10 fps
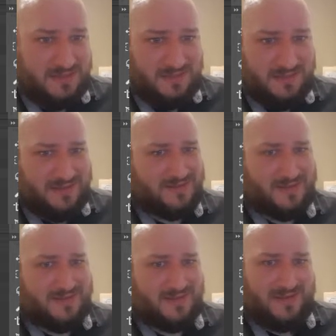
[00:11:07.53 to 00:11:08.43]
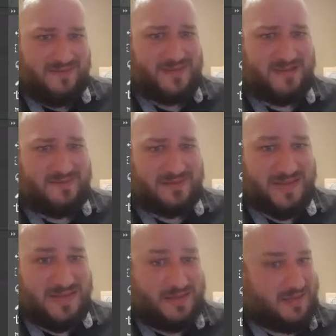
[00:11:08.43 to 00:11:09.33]
But like we're talking like 5 or
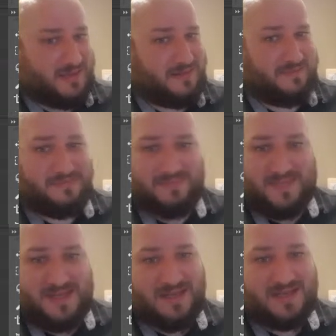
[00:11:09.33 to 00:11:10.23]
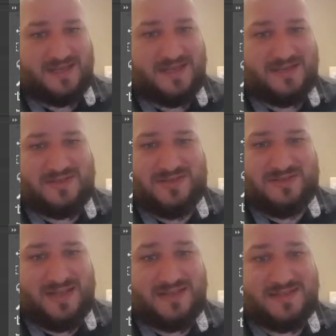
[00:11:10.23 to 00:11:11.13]
6, and then the
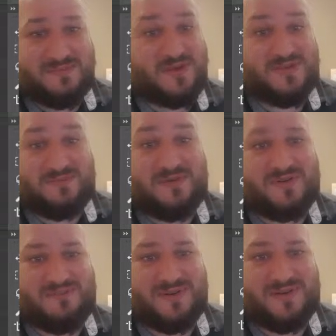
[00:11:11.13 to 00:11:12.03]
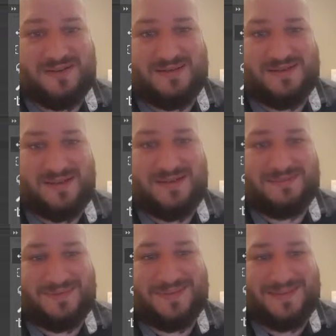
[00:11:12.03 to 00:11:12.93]
signature, that's the most important part. I mean,
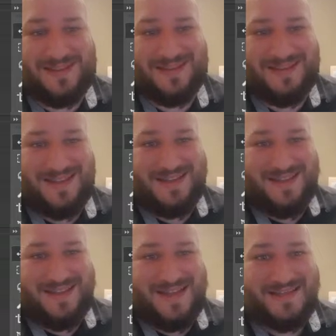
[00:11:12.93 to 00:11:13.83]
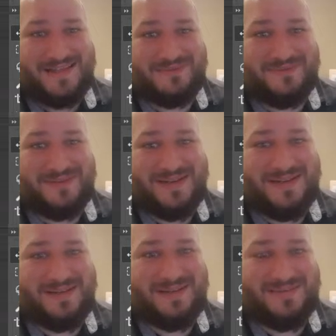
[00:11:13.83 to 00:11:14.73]
come on, that's the
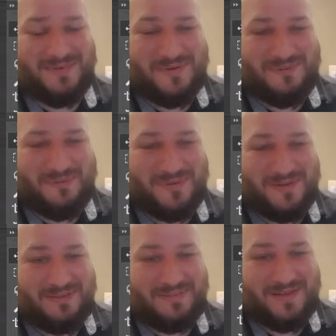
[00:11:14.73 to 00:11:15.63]
really important part.